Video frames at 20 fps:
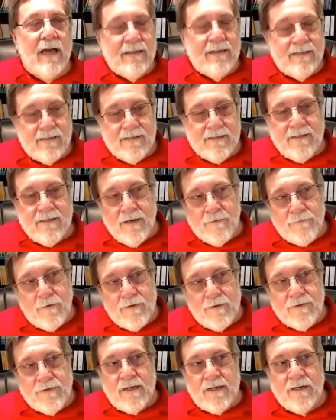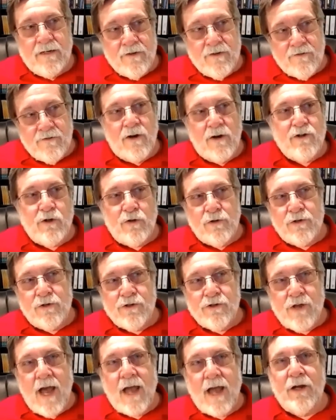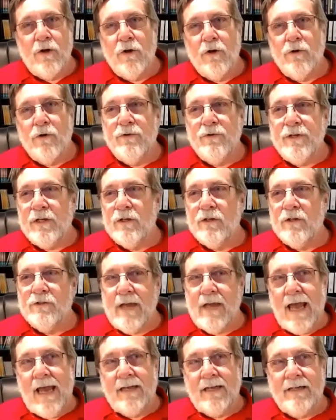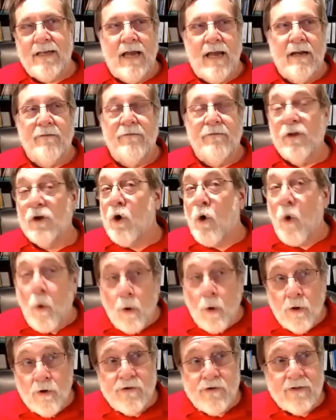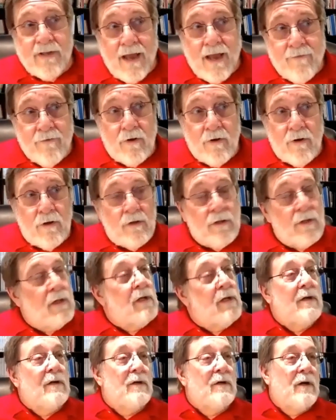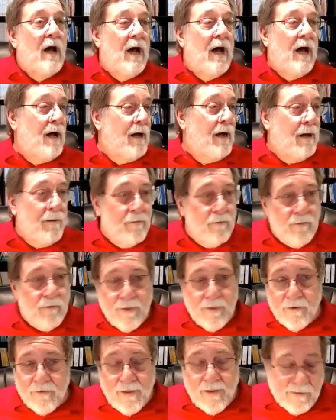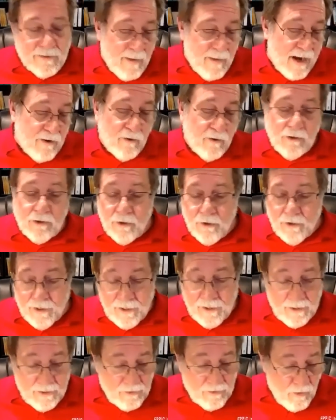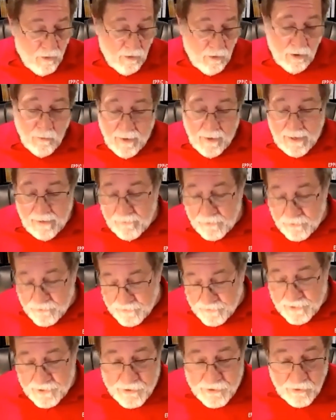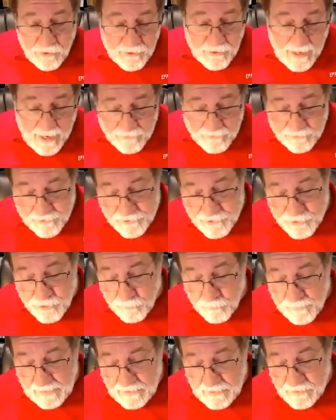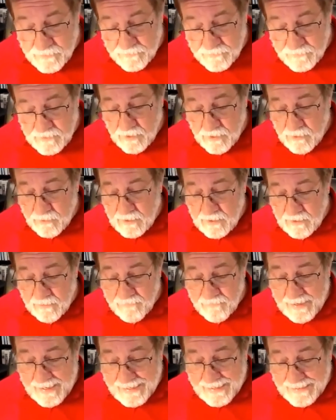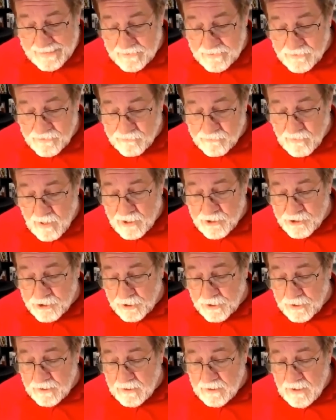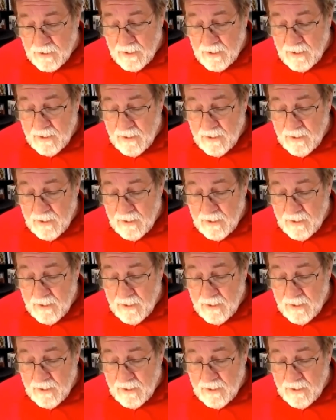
as different than an instructional designer who deals at kind of the course level, whether that's microlearning or whatever traditional or non-traditional means to convey instruction.